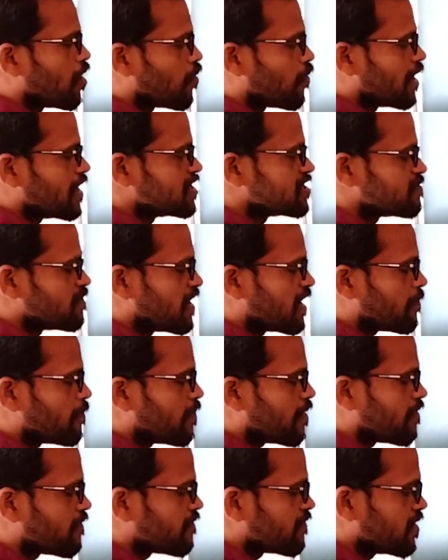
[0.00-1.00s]
What is
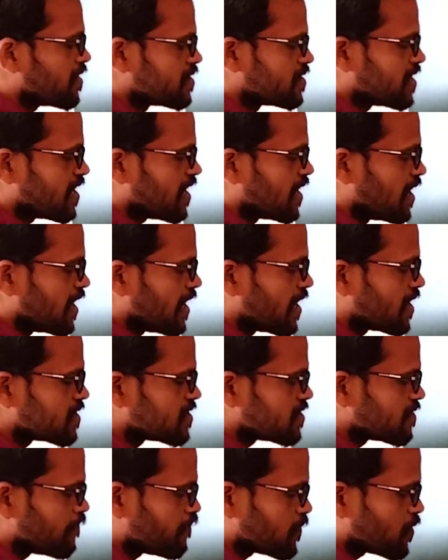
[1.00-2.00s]

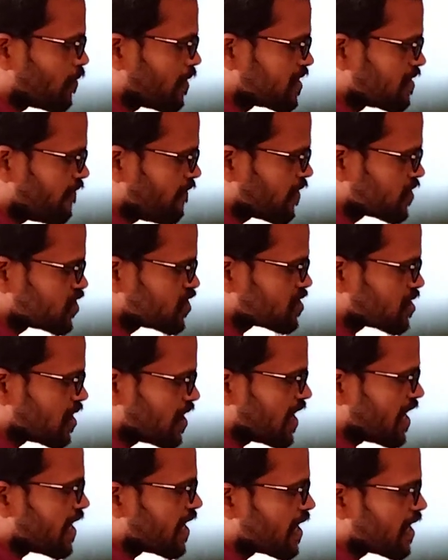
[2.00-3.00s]
the first
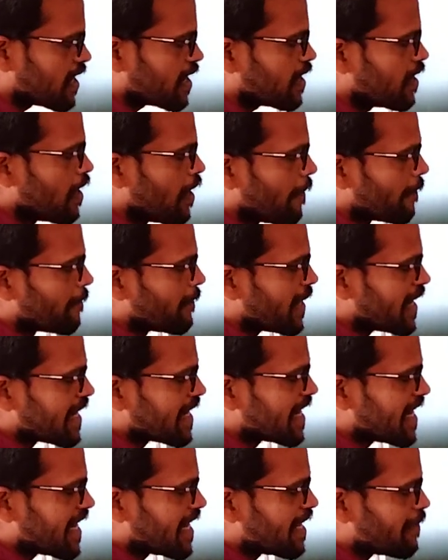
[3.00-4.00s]
layer?
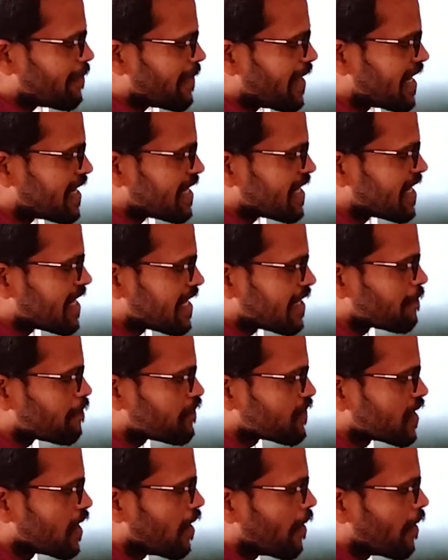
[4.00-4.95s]
Perimetrium.